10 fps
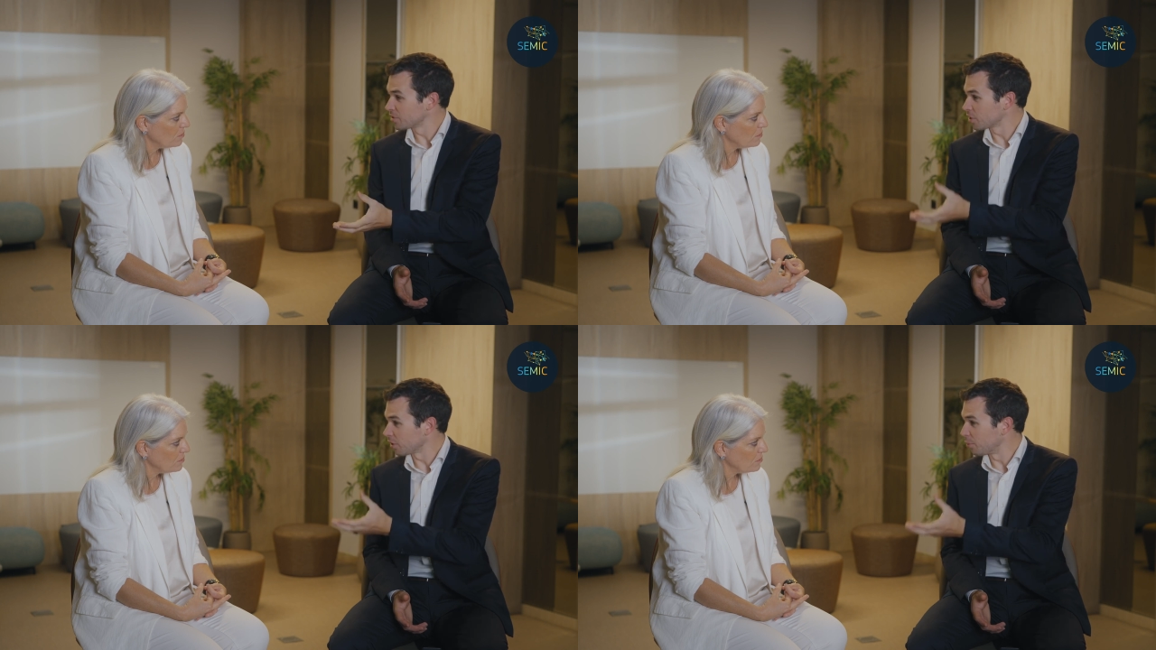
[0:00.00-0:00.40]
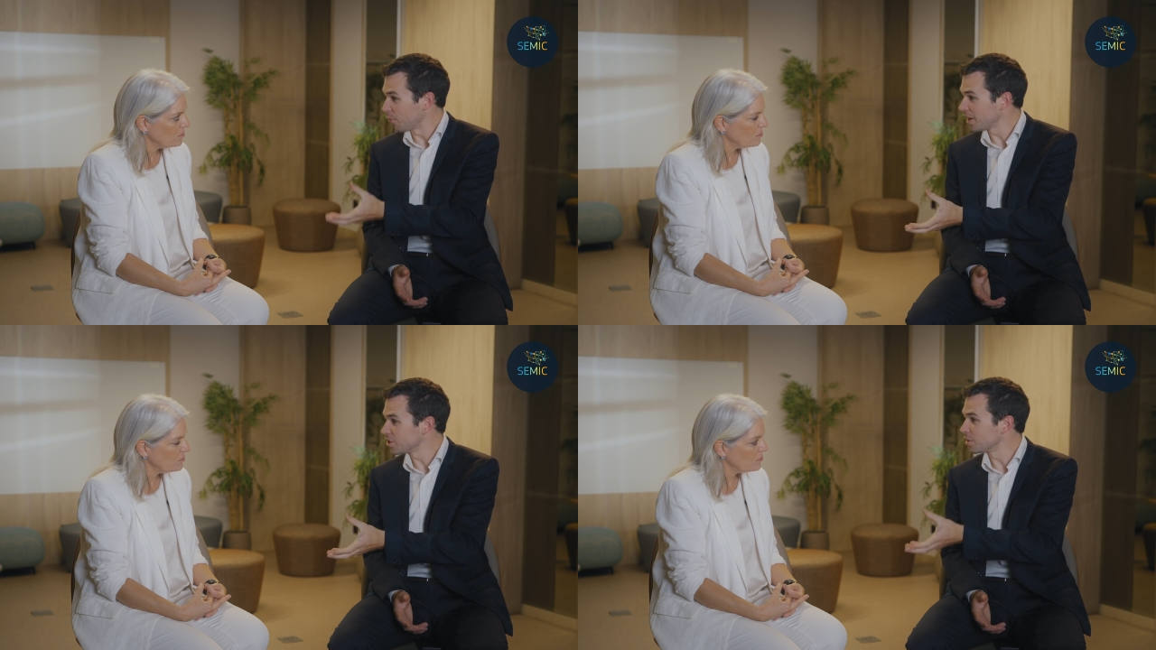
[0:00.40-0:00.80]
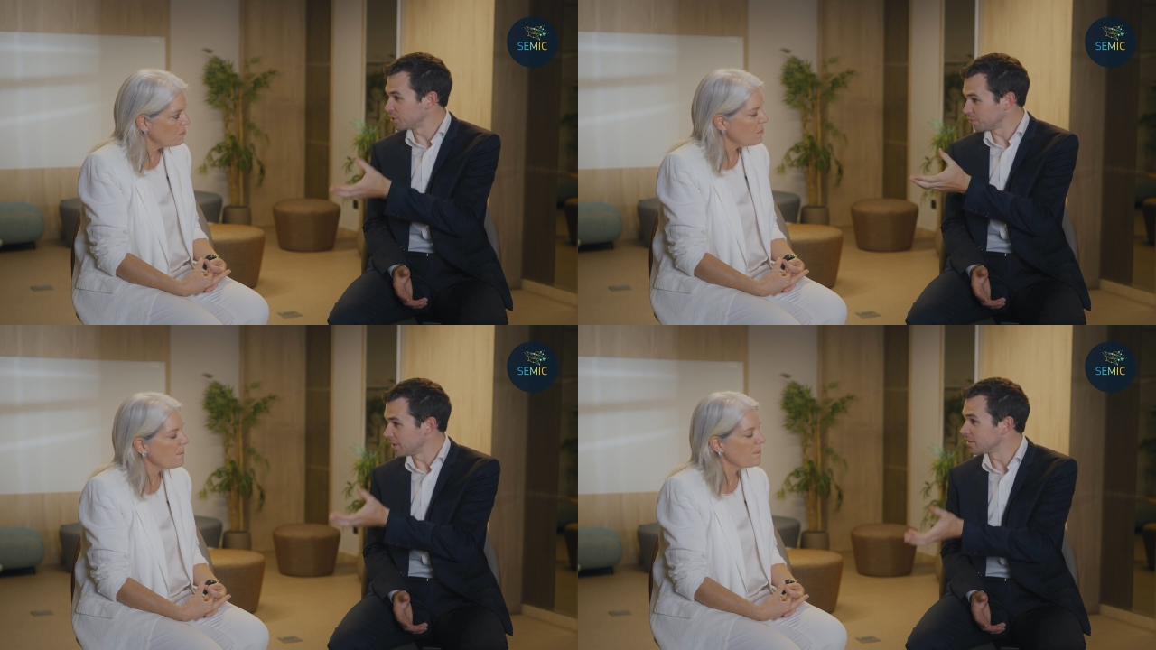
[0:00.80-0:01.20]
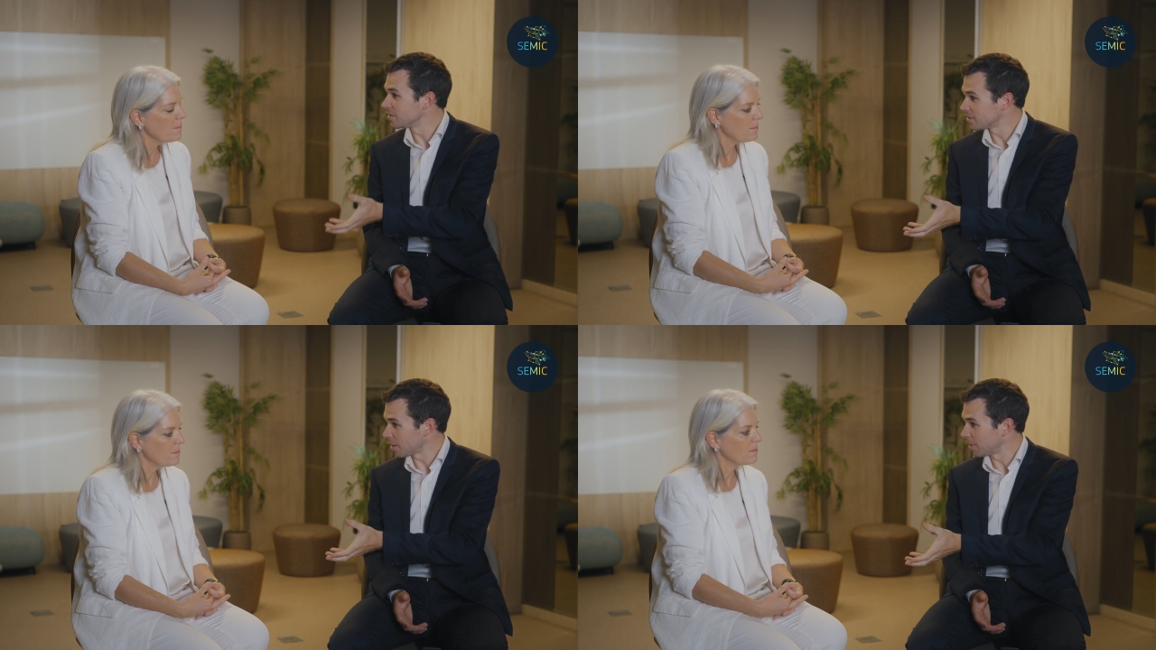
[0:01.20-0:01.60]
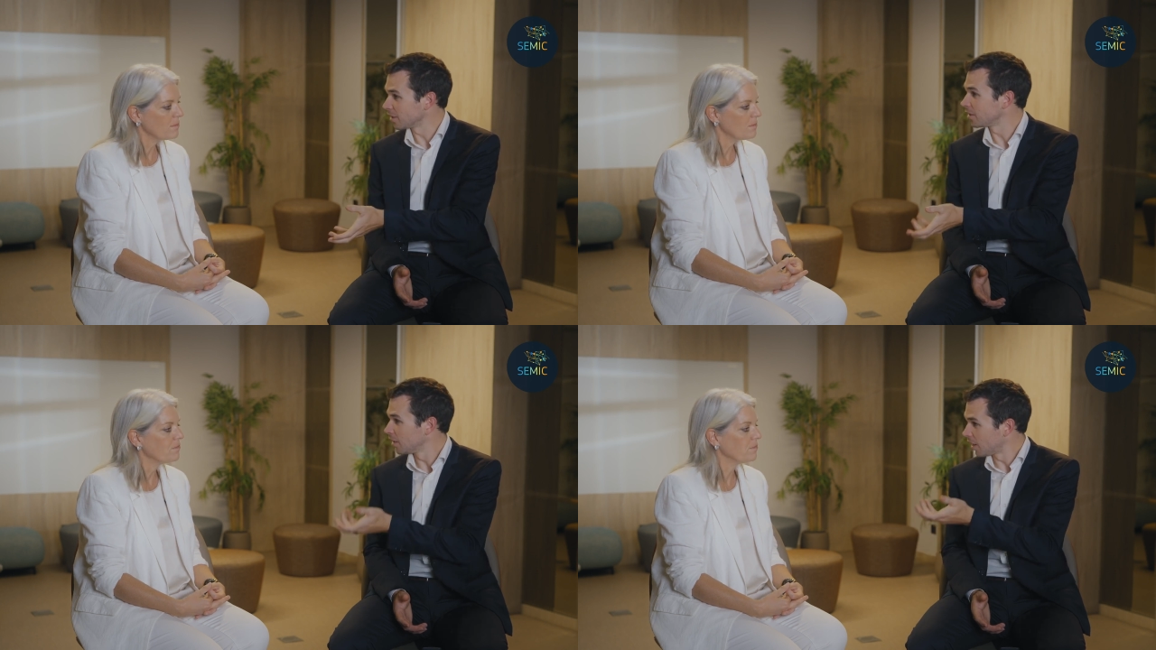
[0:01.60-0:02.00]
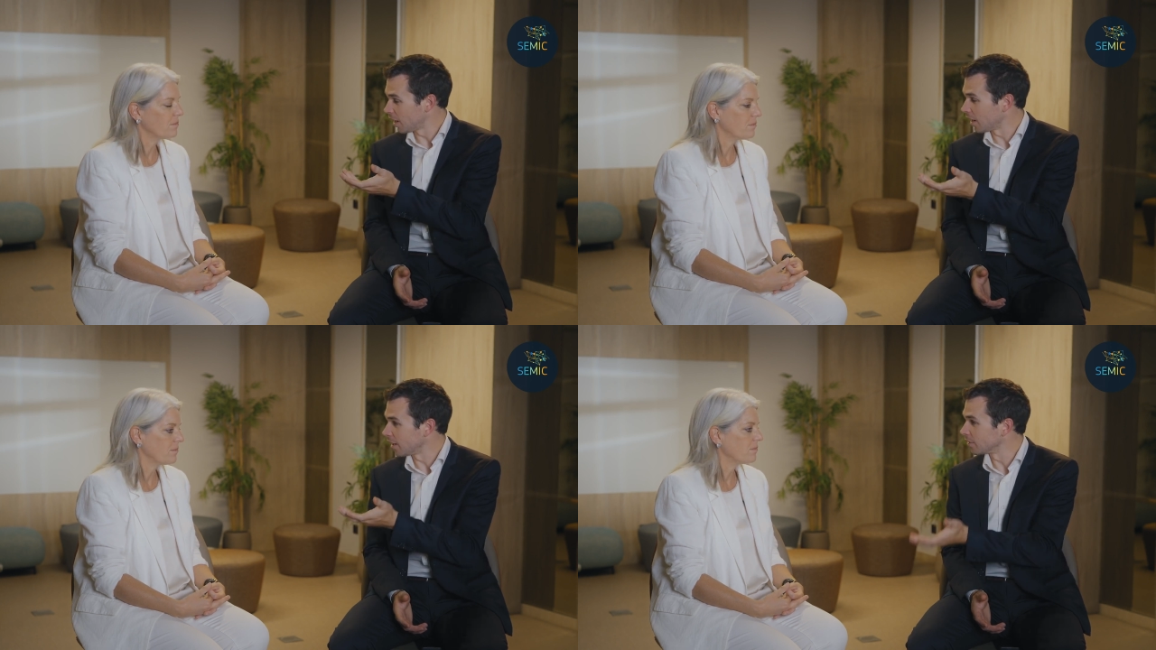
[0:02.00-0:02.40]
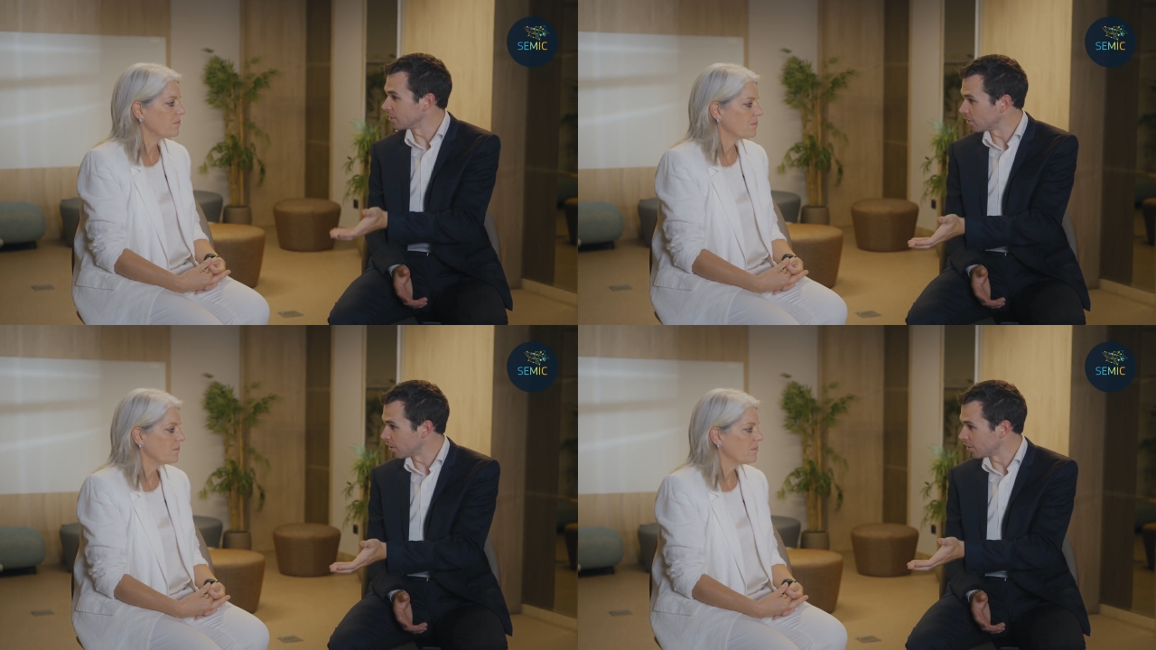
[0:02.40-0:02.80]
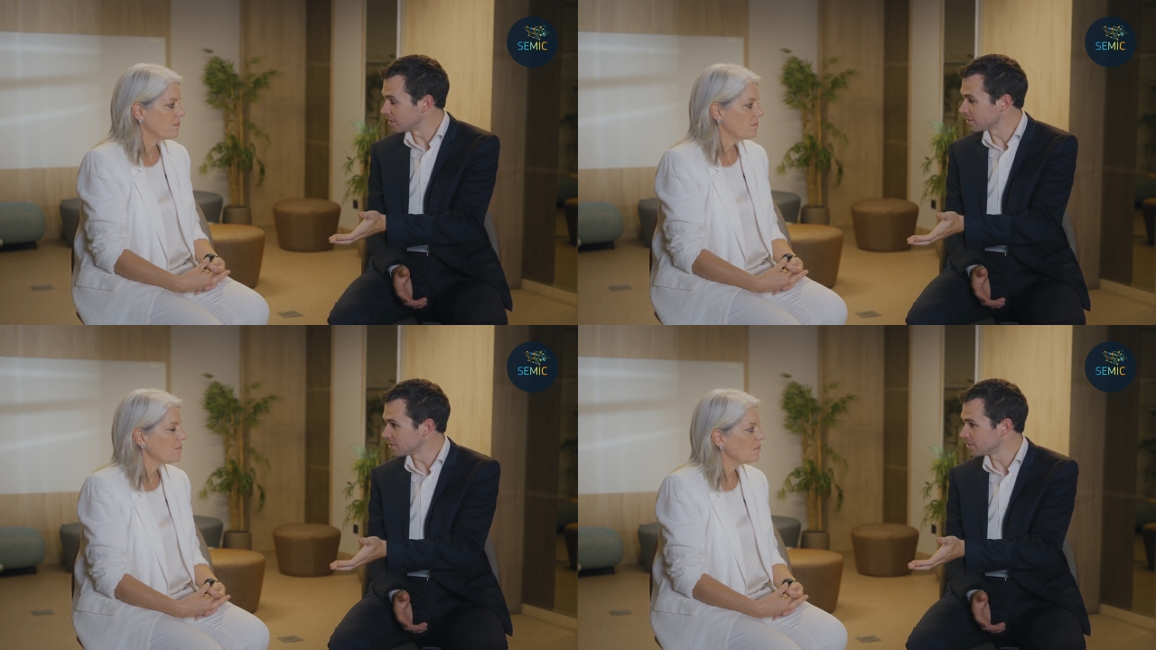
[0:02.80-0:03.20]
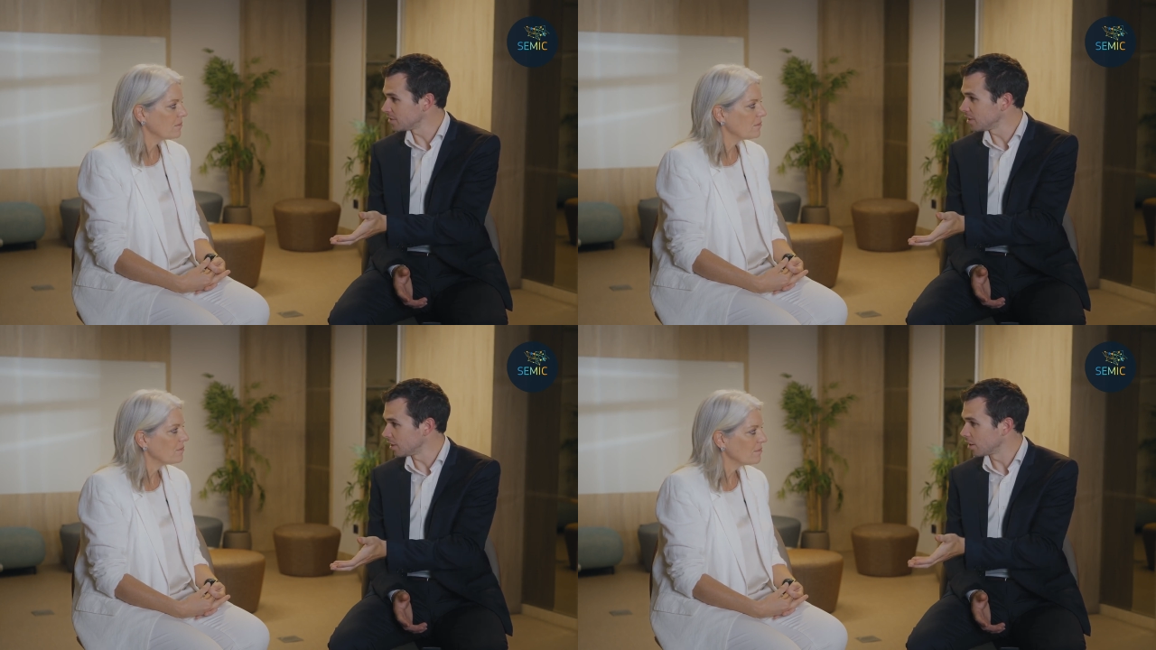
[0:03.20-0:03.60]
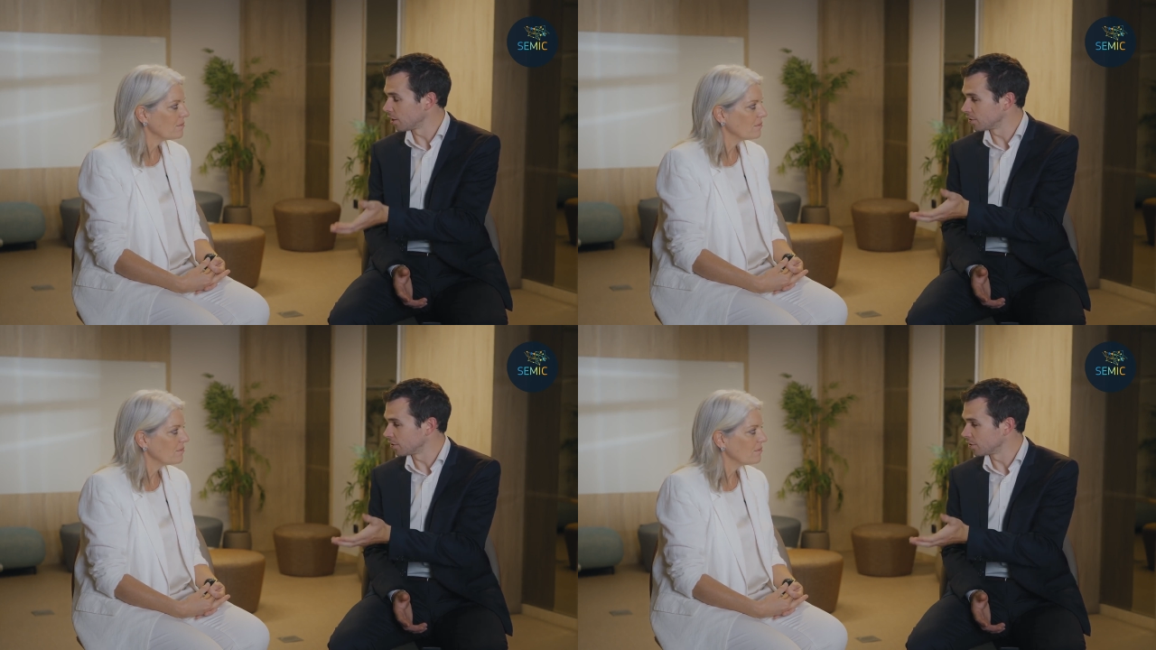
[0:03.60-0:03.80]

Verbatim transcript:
Speaker 1: about collaboration between SEMIC and the DSSC,